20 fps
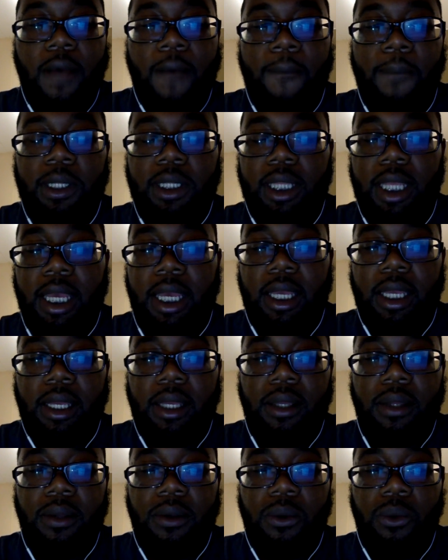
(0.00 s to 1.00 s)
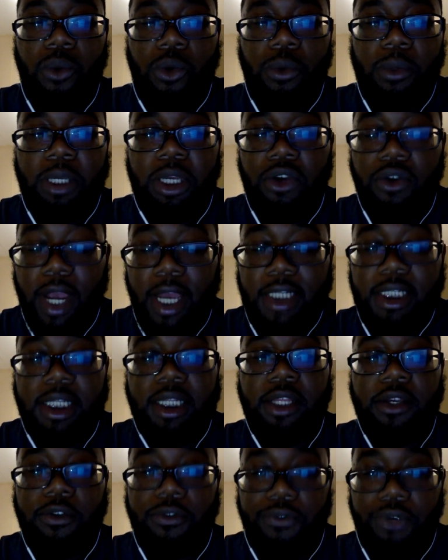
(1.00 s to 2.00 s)
but they will be granted
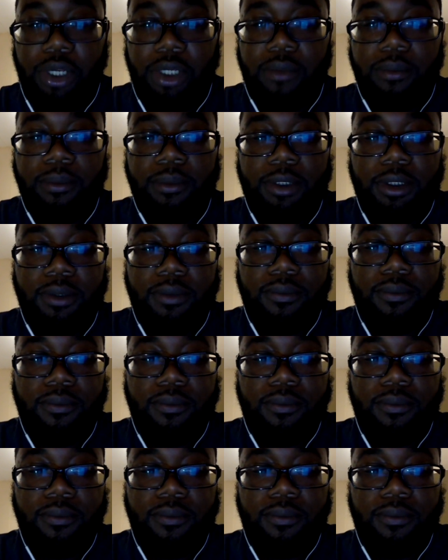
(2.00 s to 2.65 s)
their freedoms.